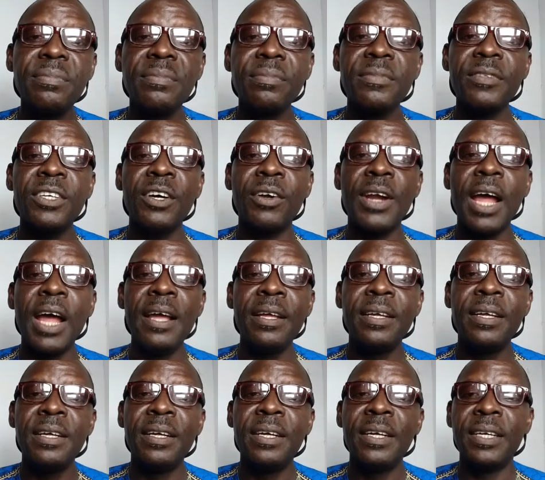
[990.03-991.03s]
all right,
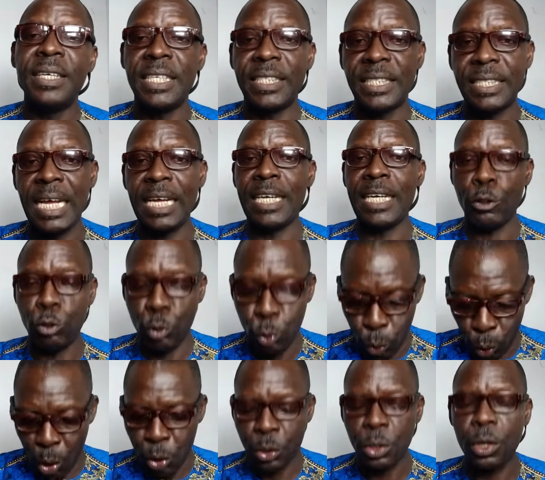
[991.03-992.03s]
decide now to
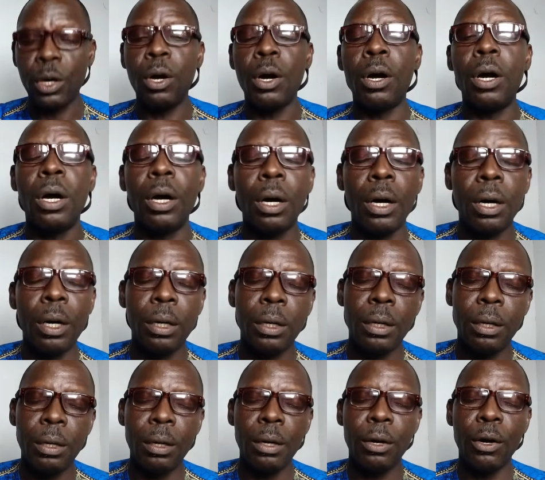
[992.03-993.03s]
lord
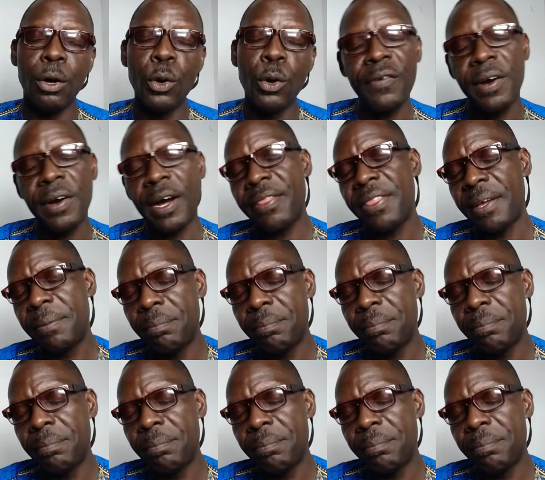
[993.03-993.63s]
over them.